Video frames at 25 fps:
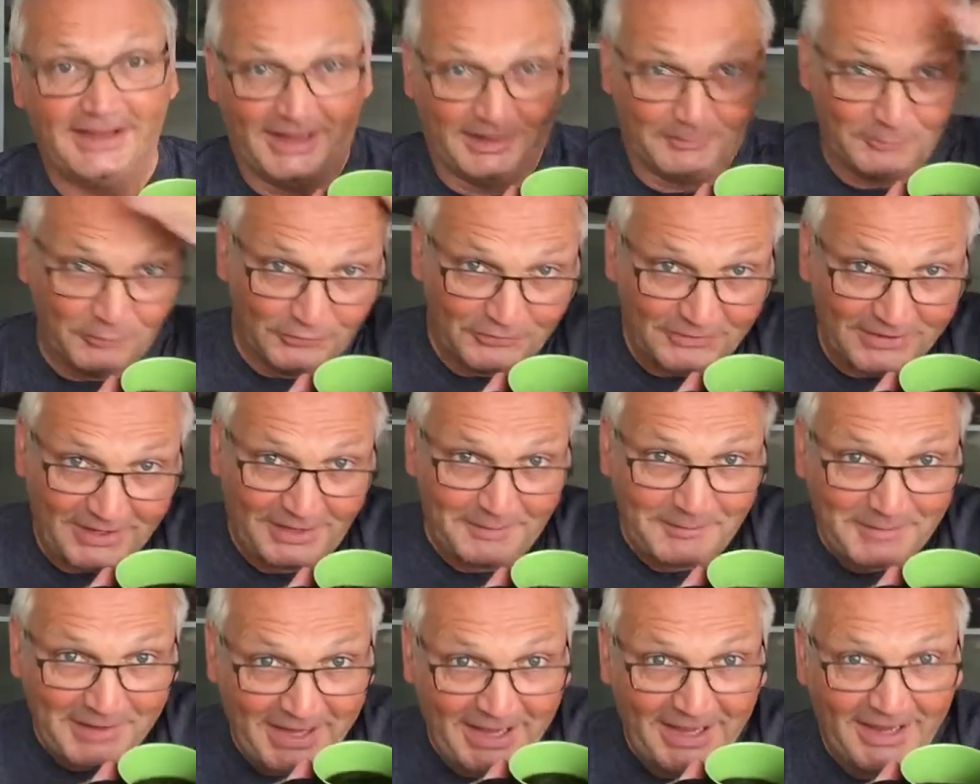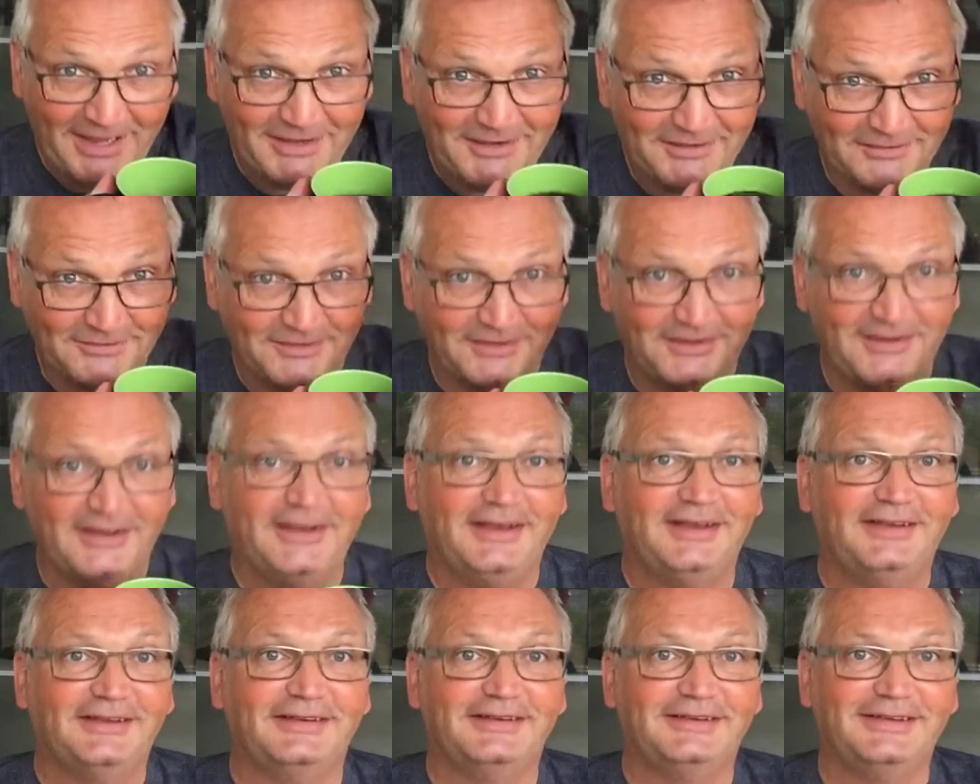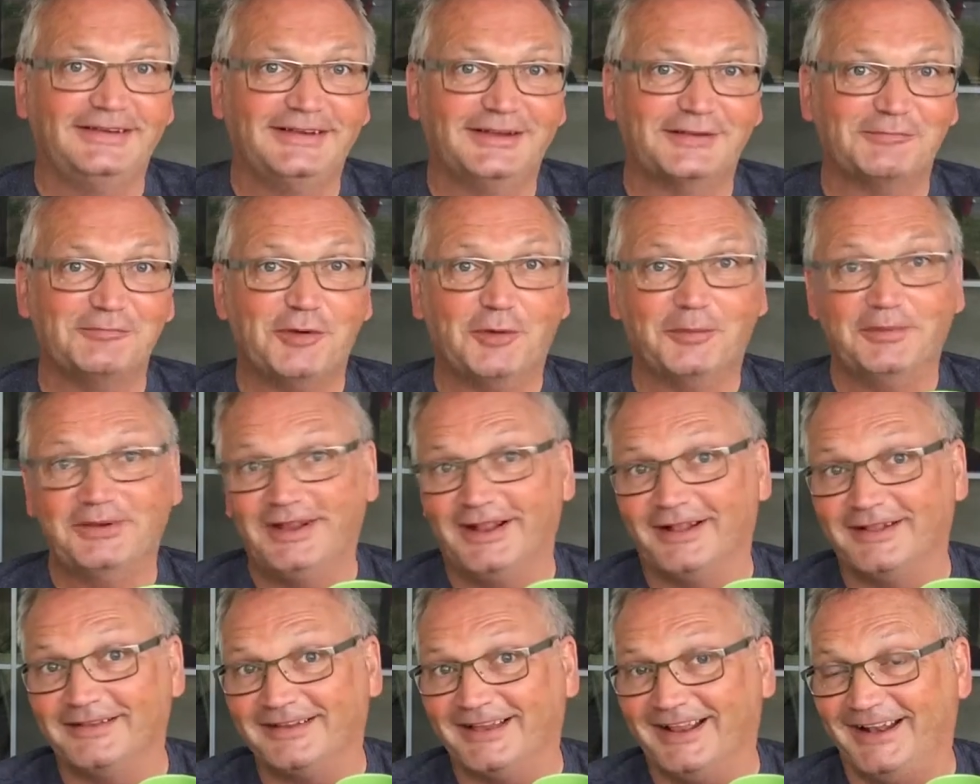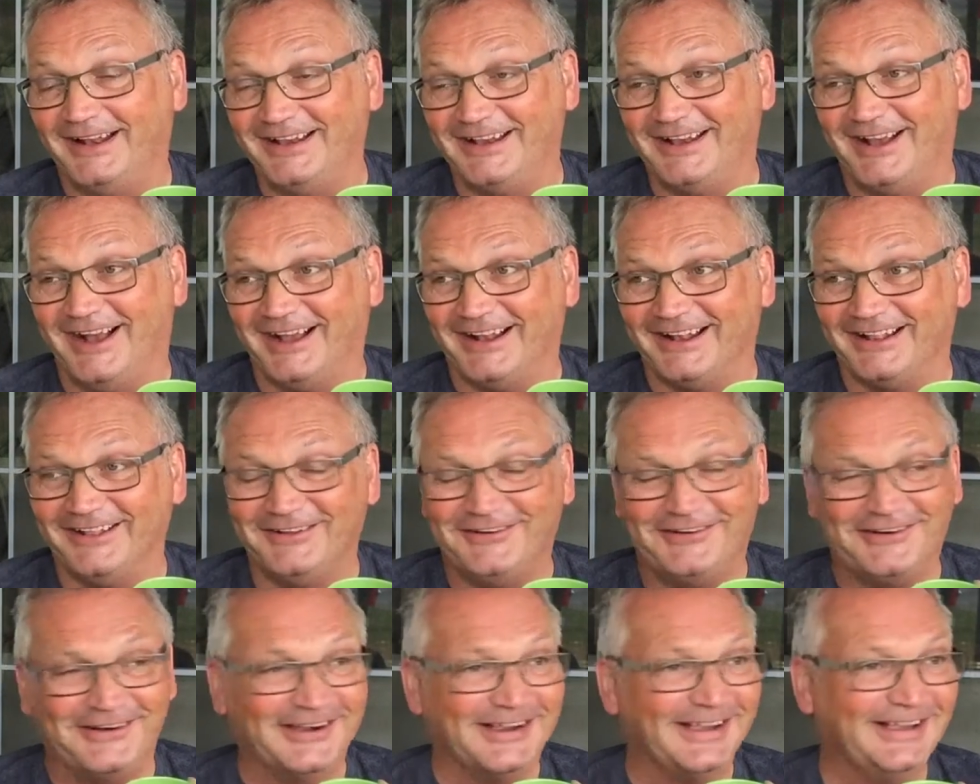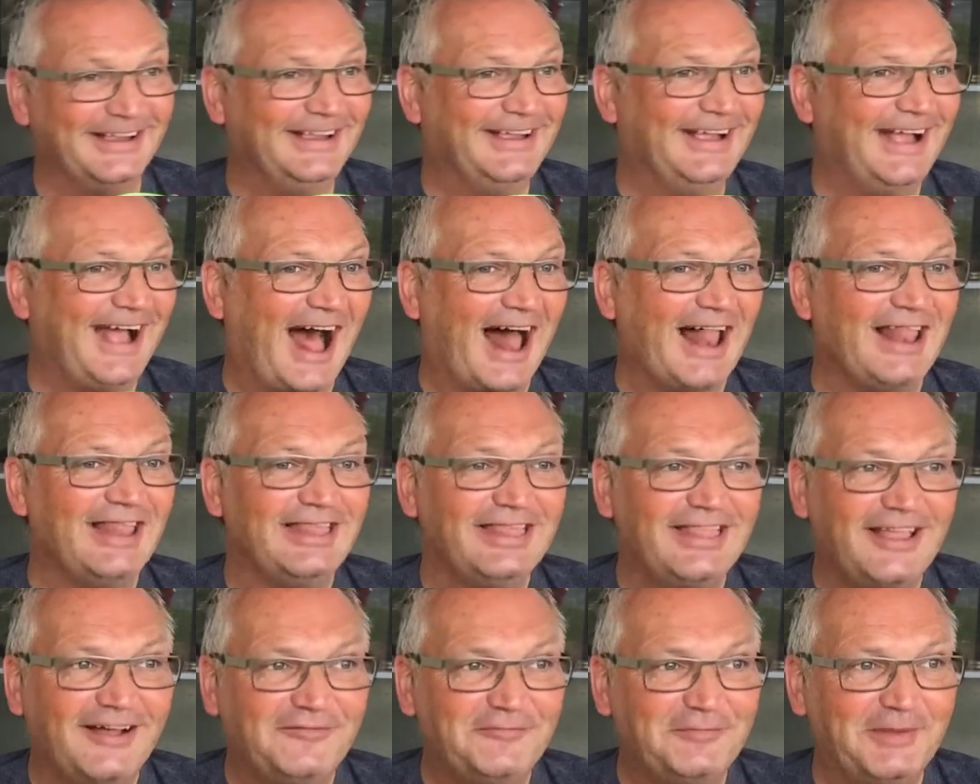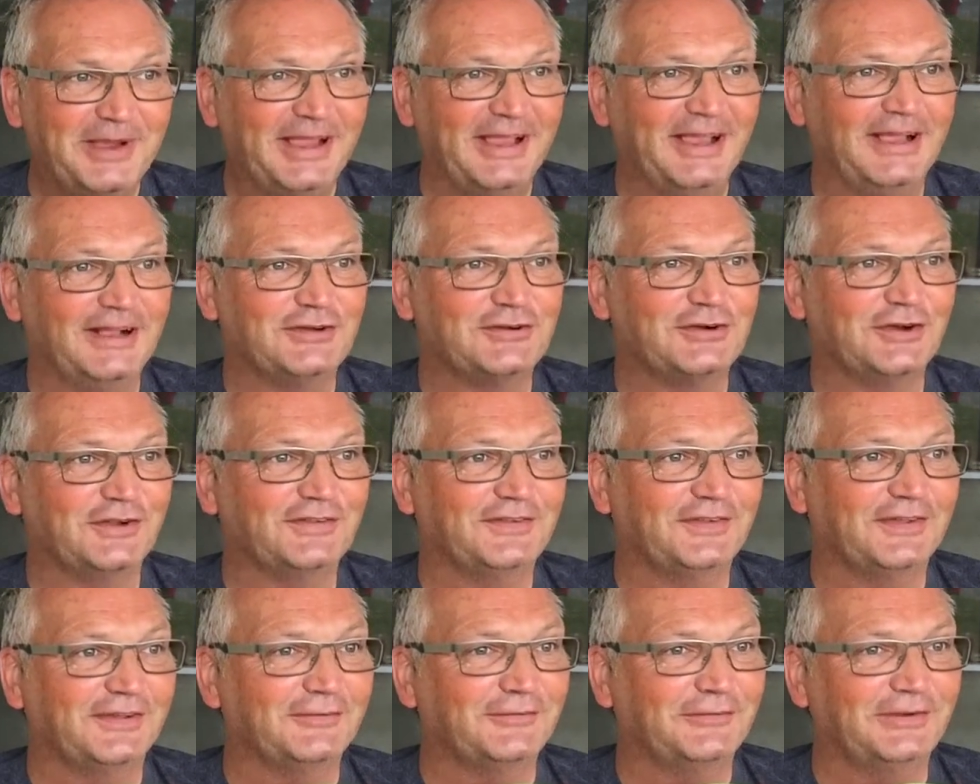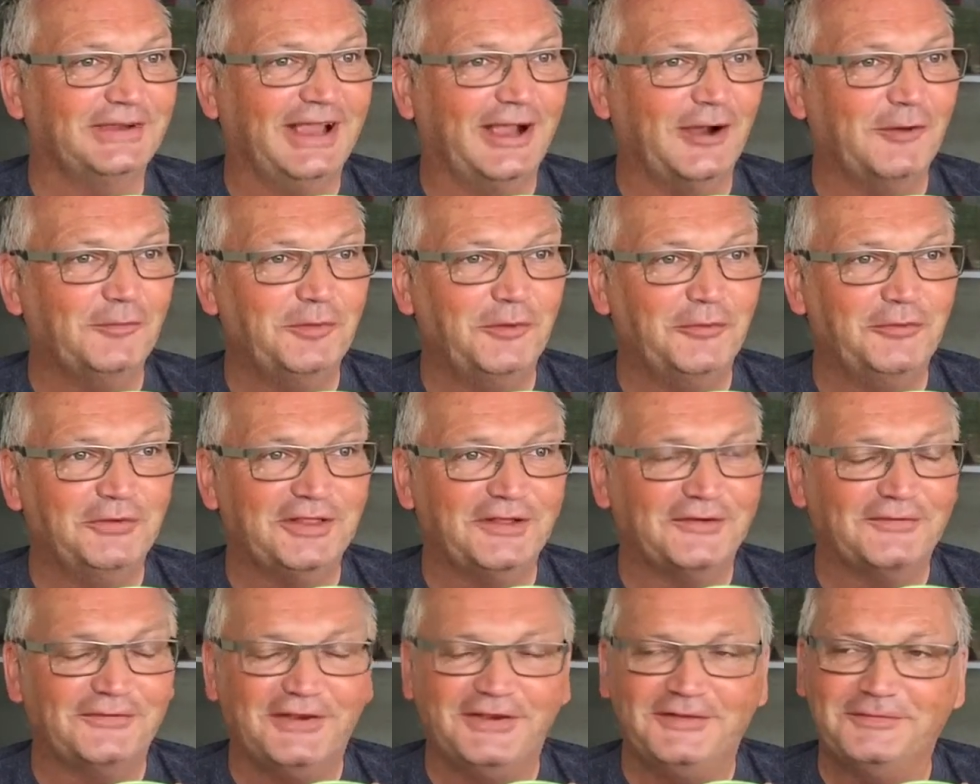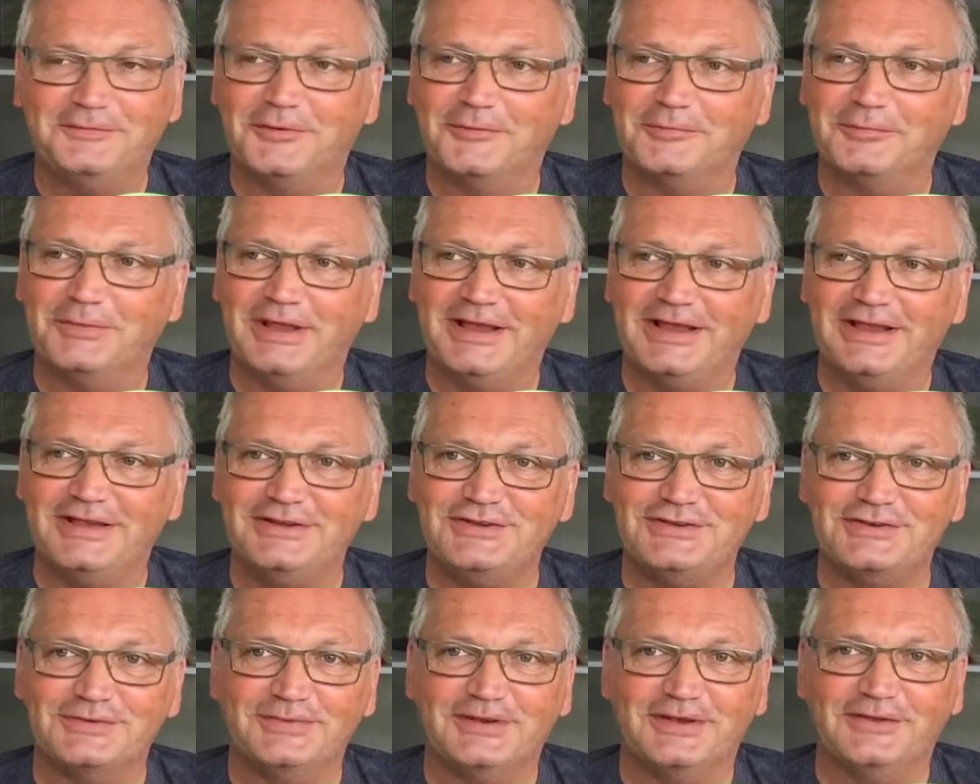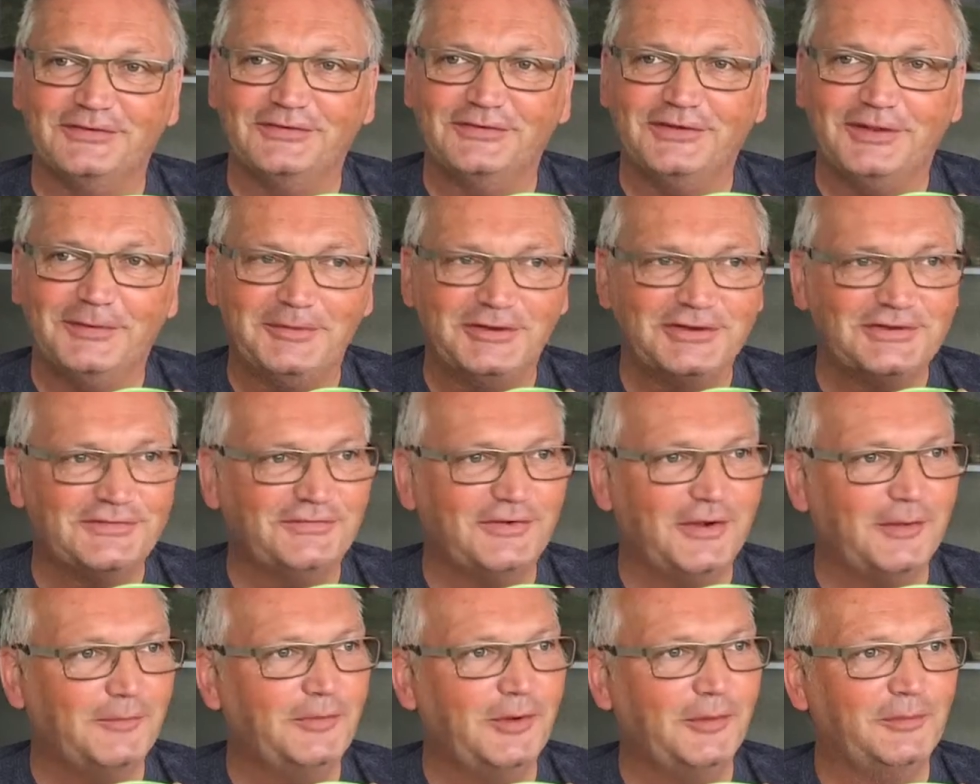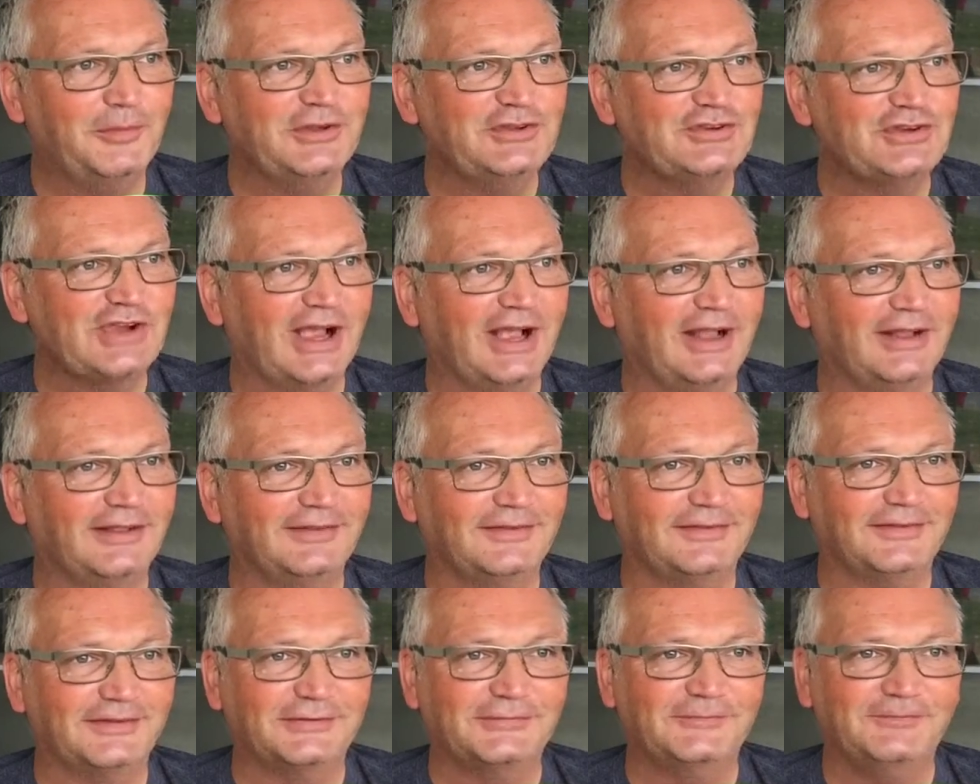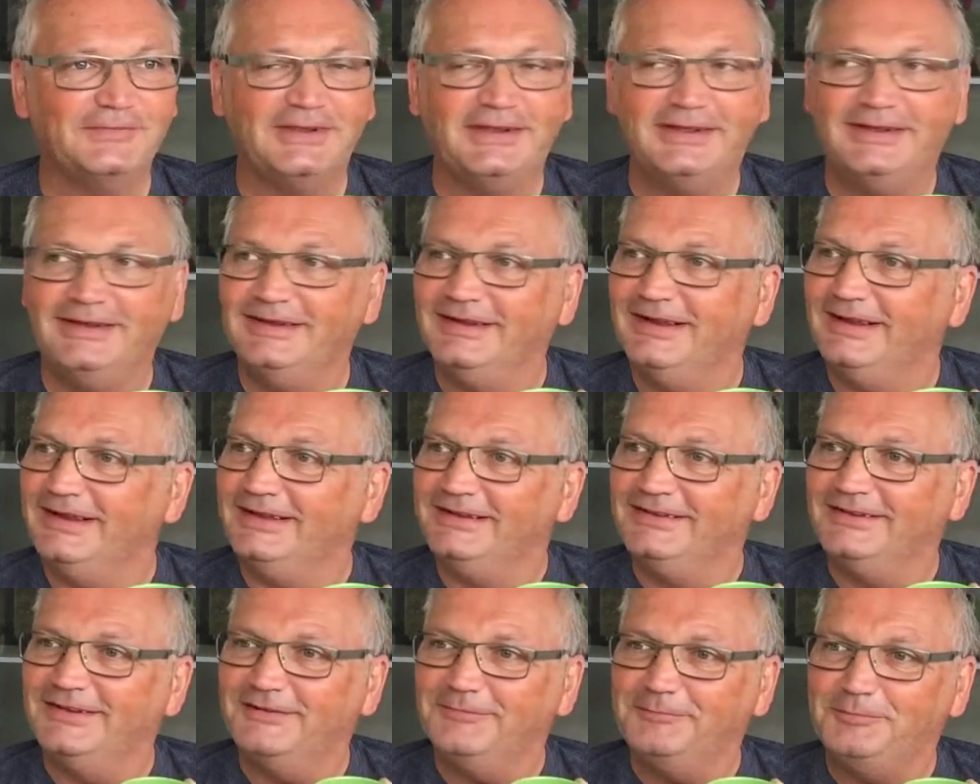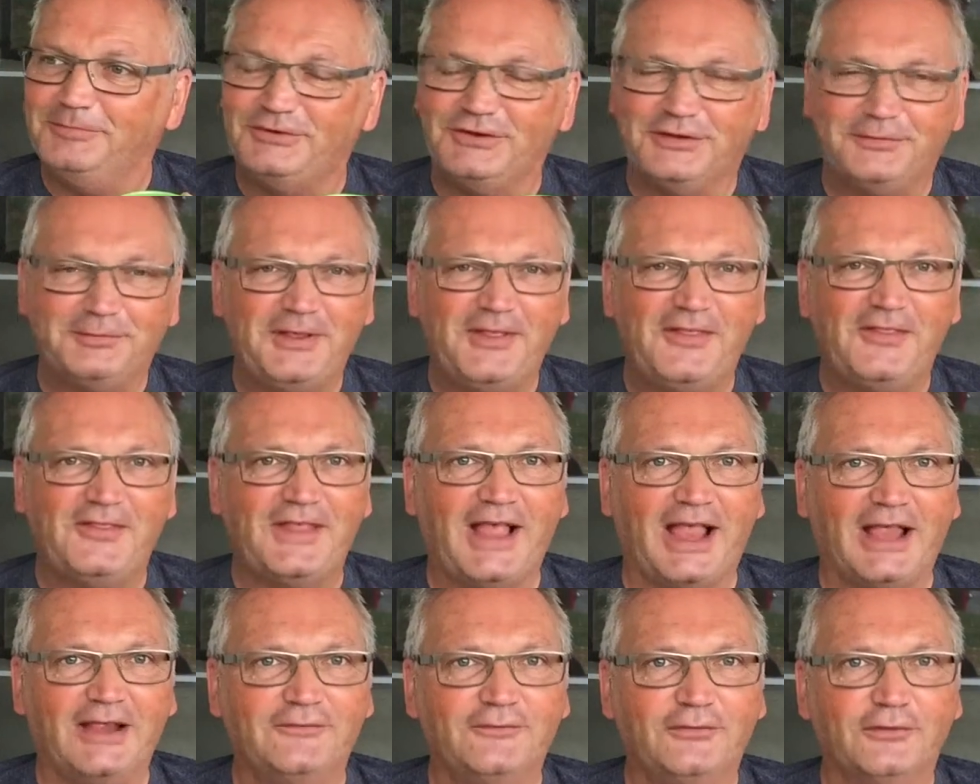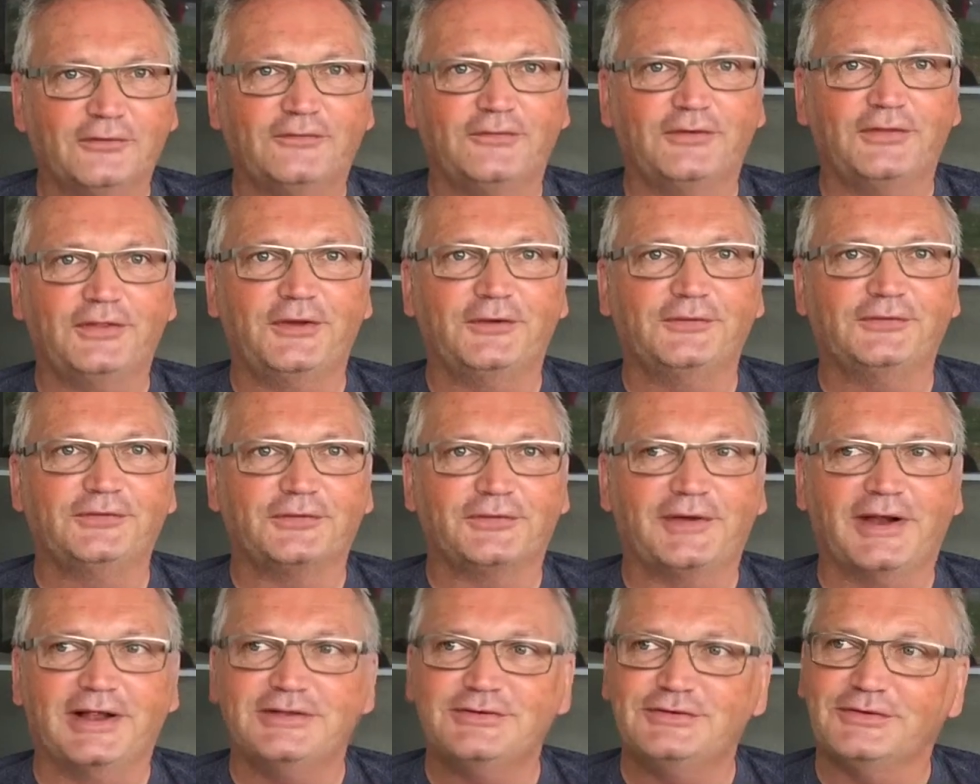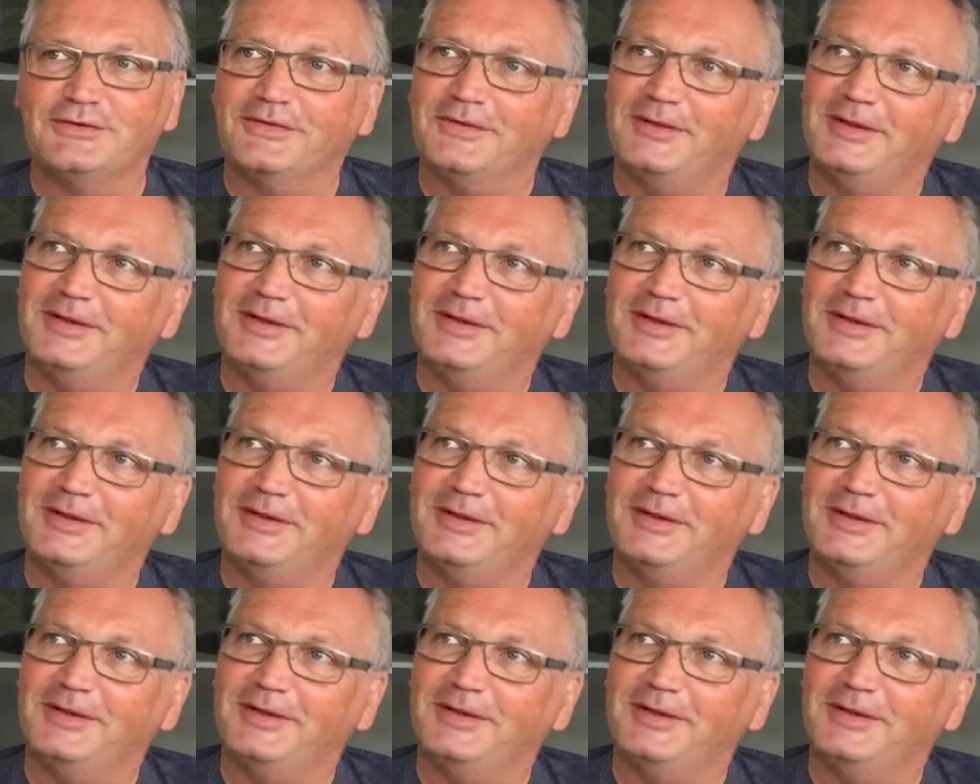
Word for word: I'm also getting my haircut today. You can probably tell it's getting kind of long. I love my hairdresser. We help her with her Facebook page, and we have so much fun when we chat. So, just just be thankful for those around you.